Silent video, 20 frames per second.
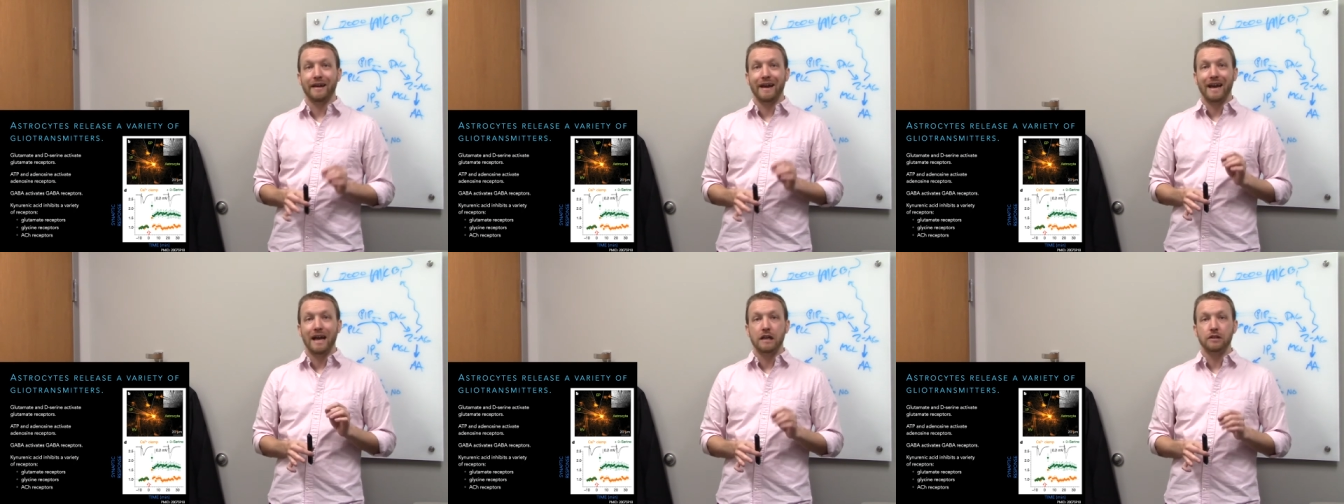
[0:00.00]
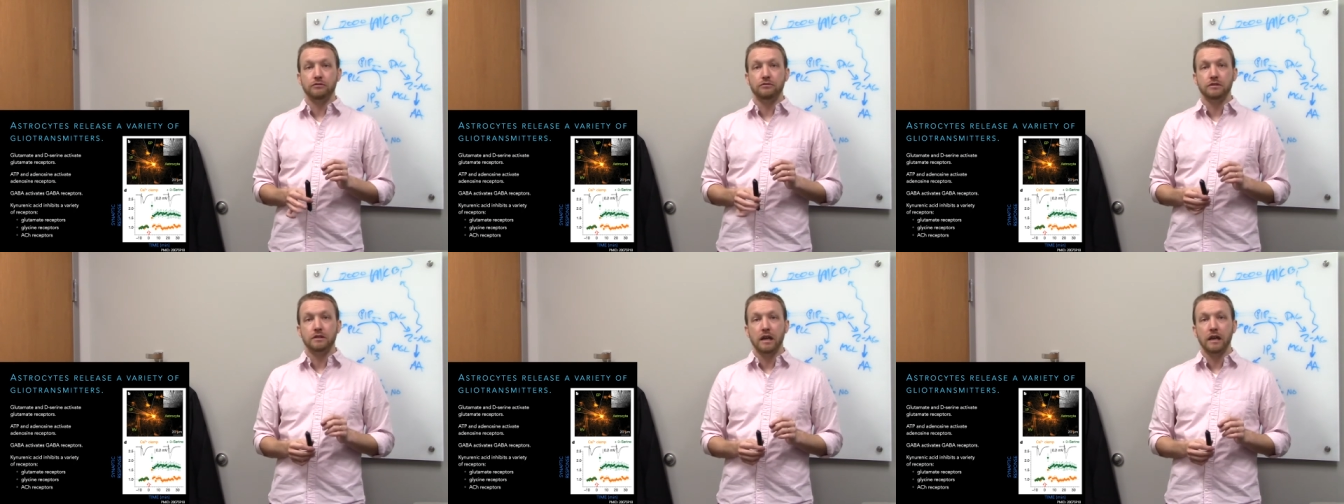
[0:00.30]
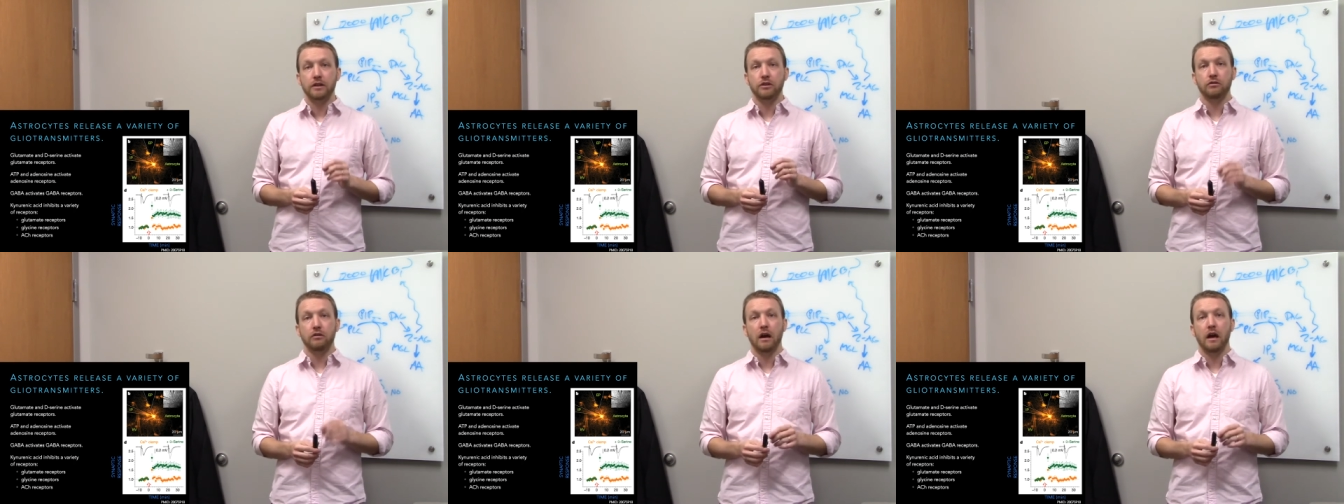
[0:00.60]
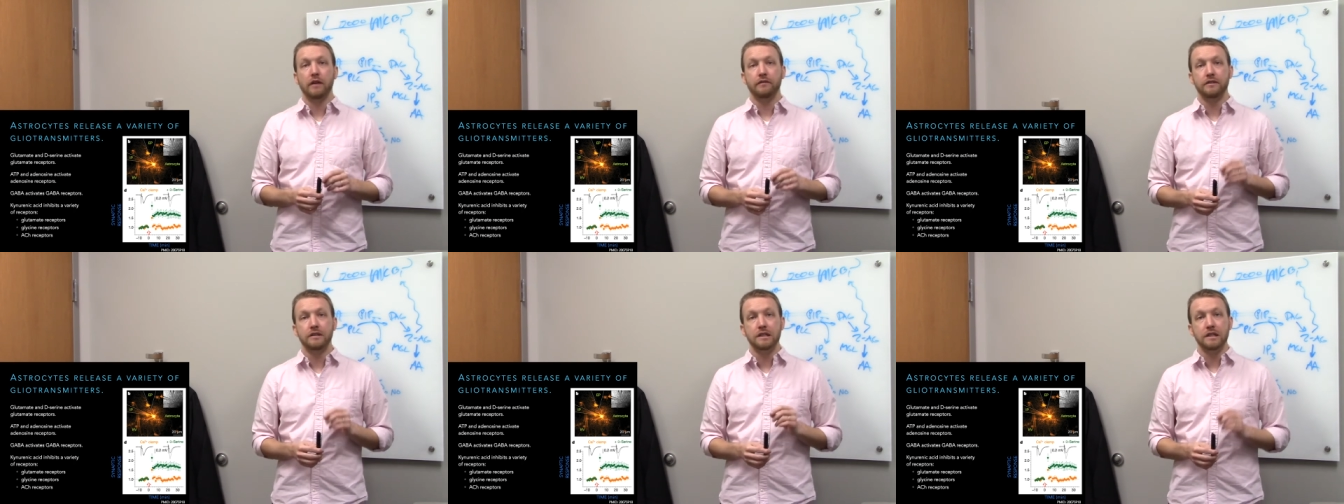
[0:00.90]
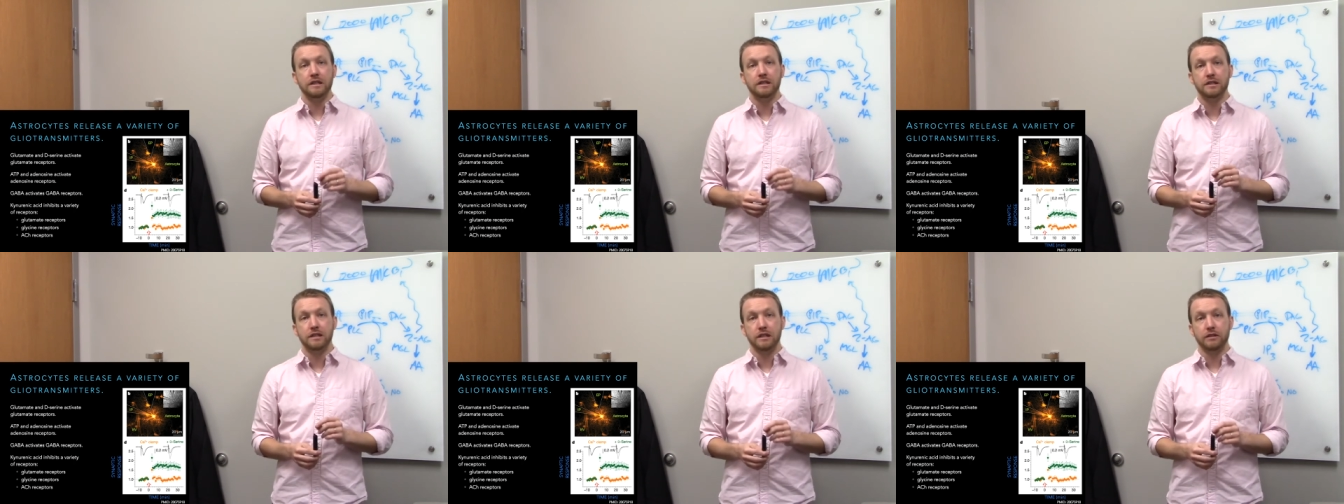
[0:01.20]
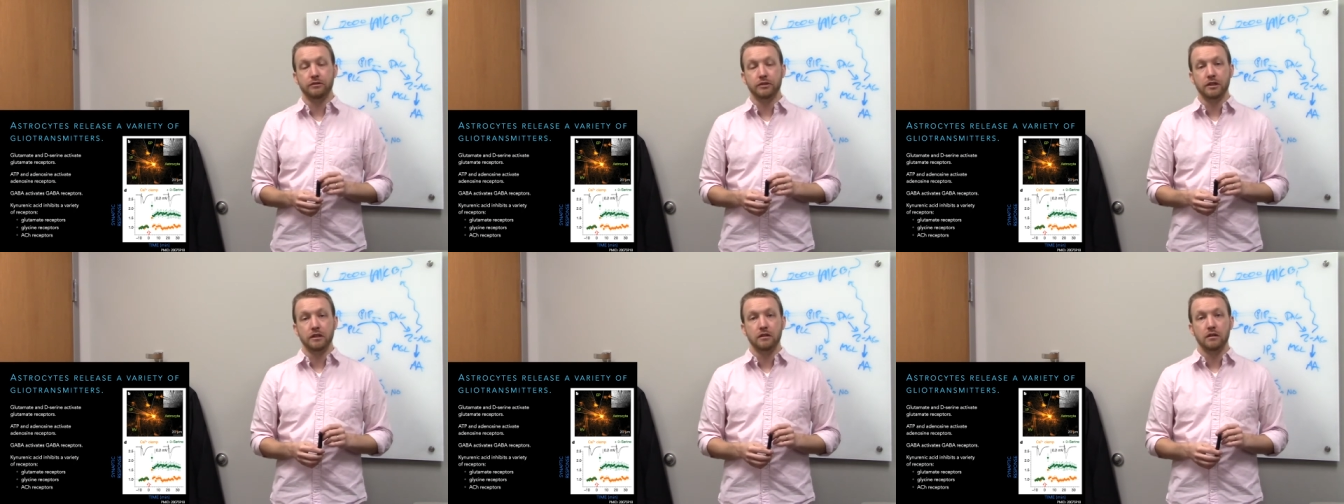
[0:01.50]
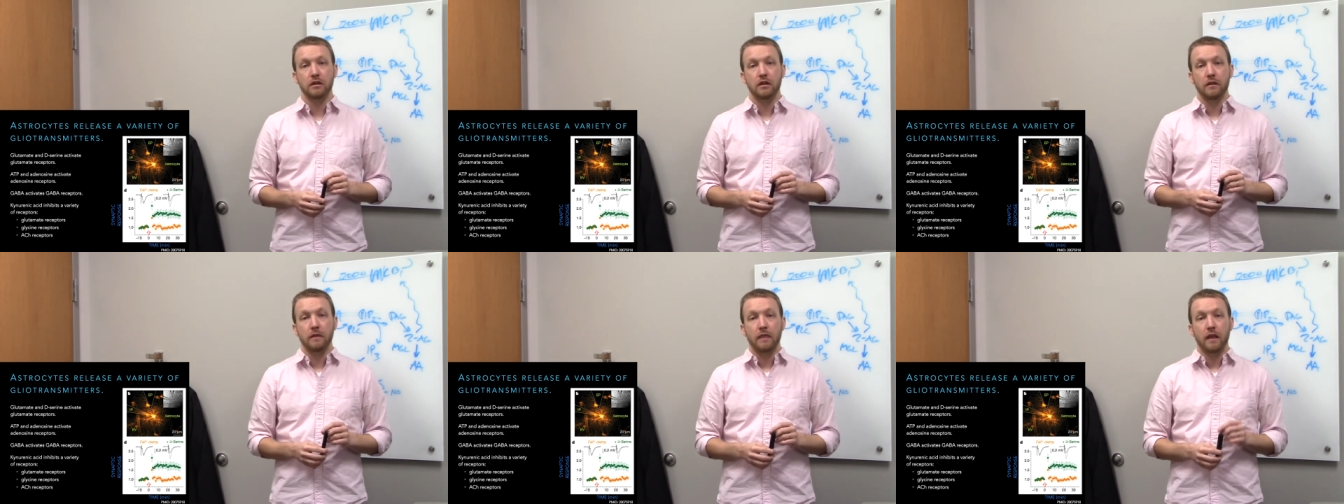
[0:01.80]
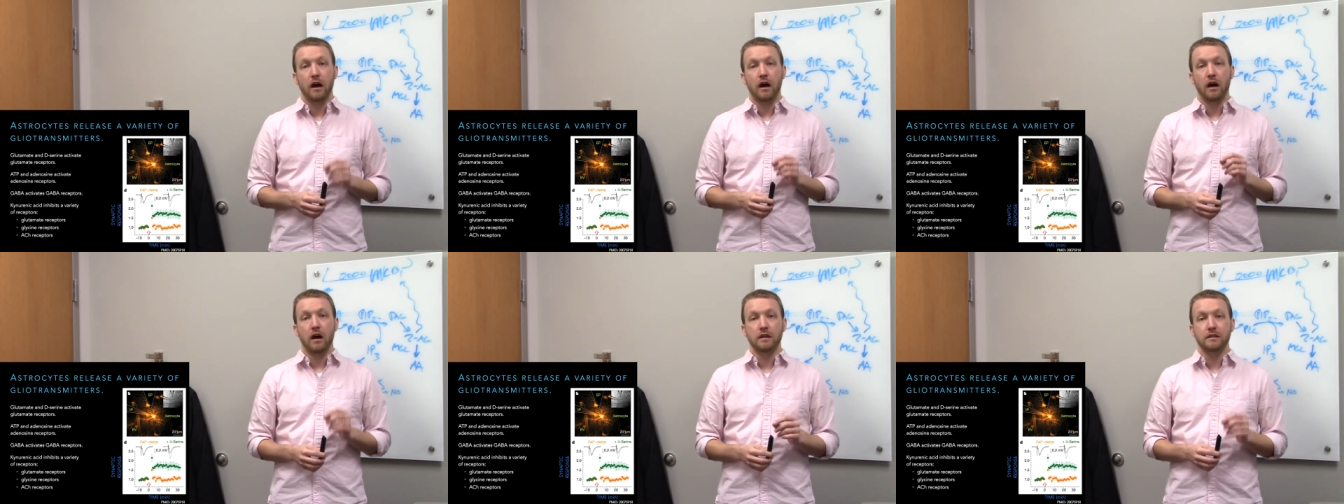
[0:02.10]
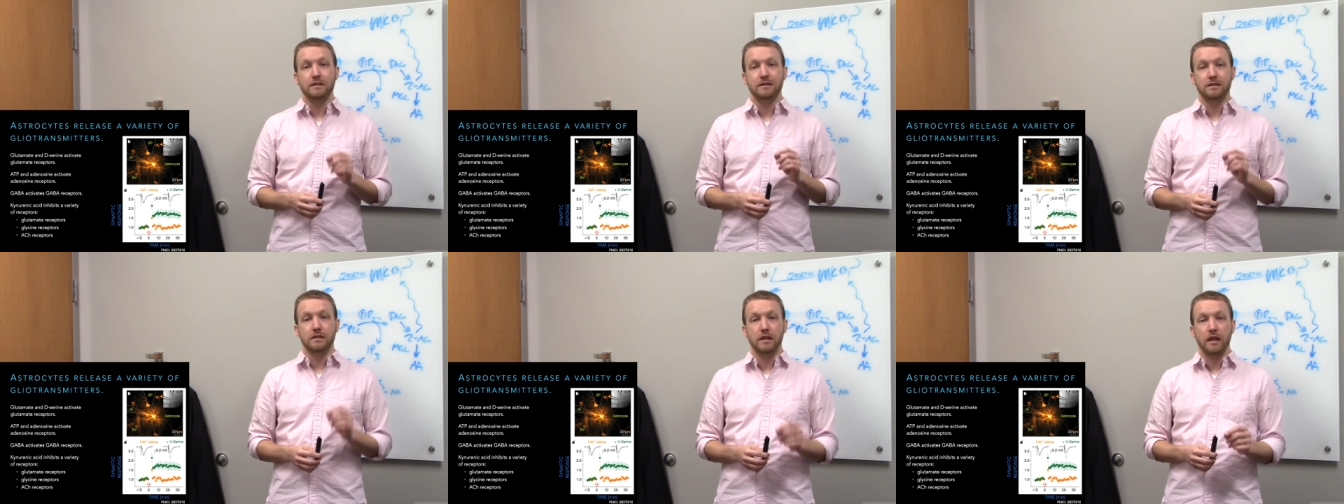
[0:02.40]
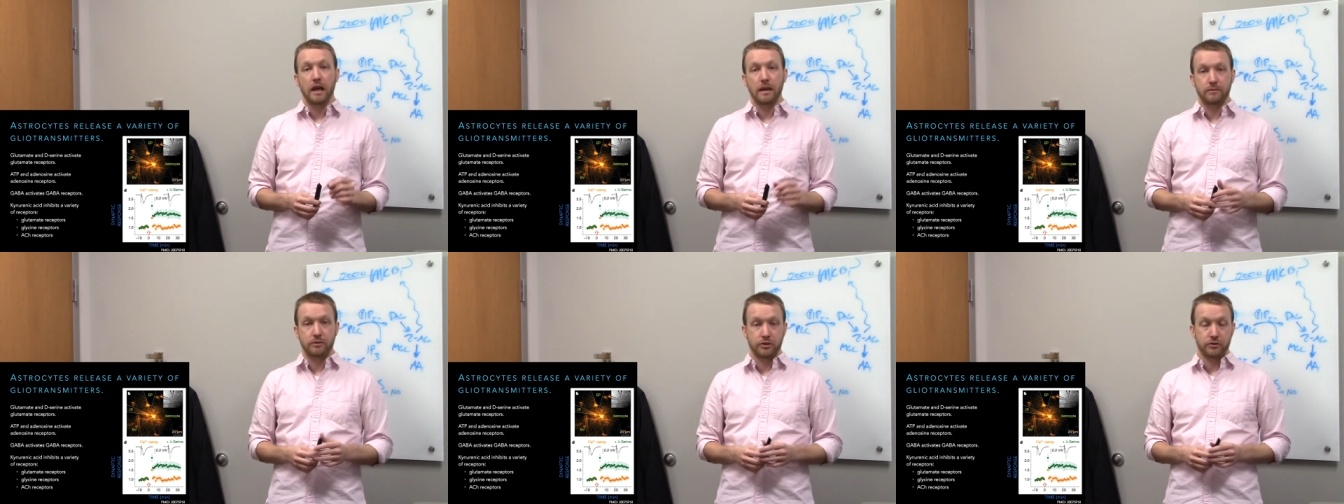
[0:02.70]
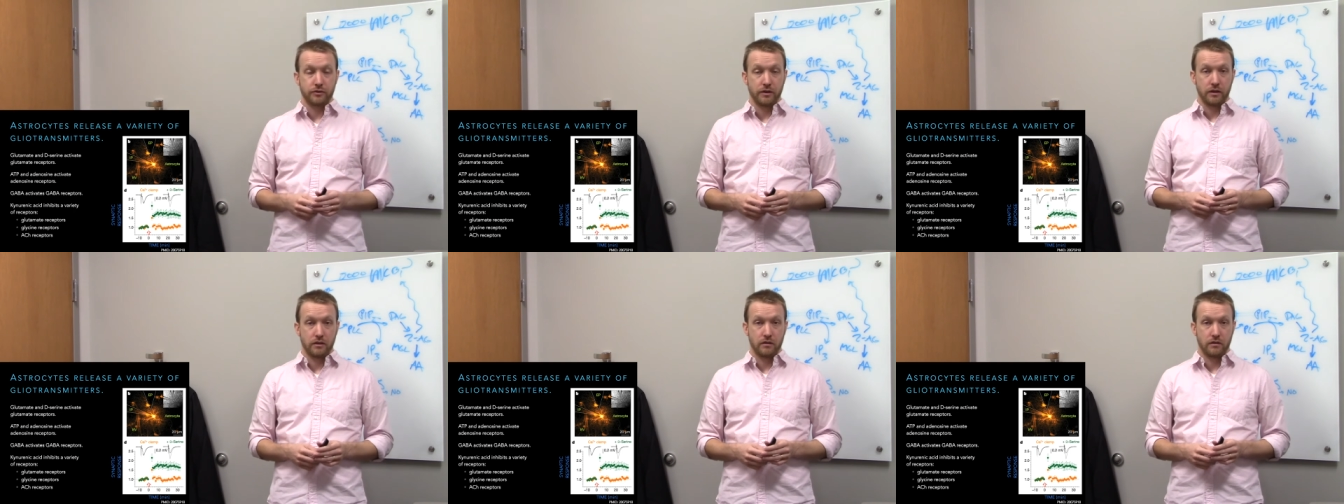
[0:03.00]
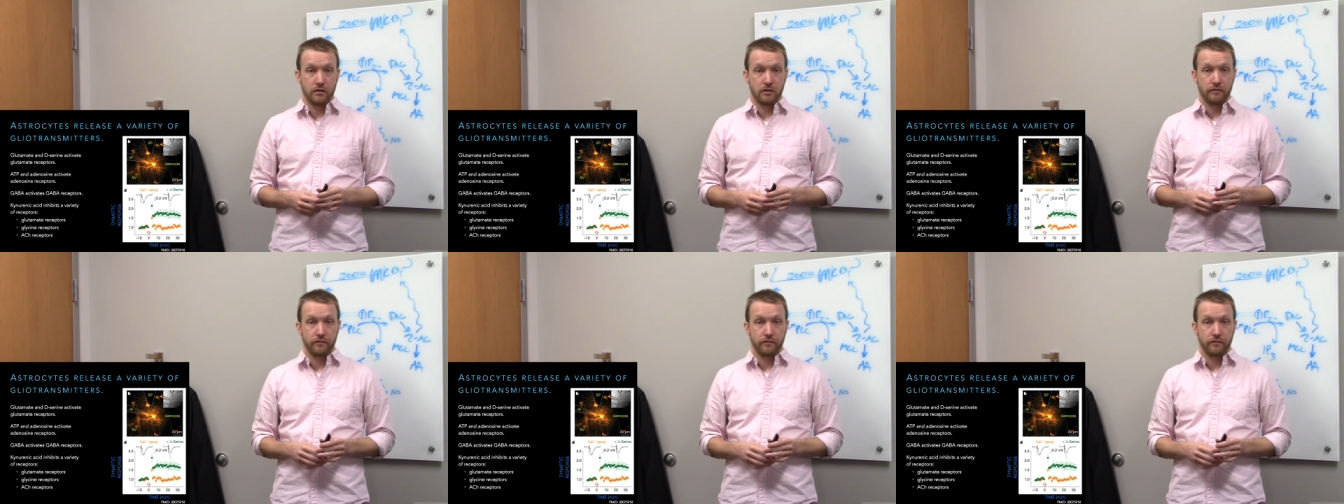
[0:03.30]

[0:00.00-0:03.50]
astrocyte-derived D-serine on synapse strength.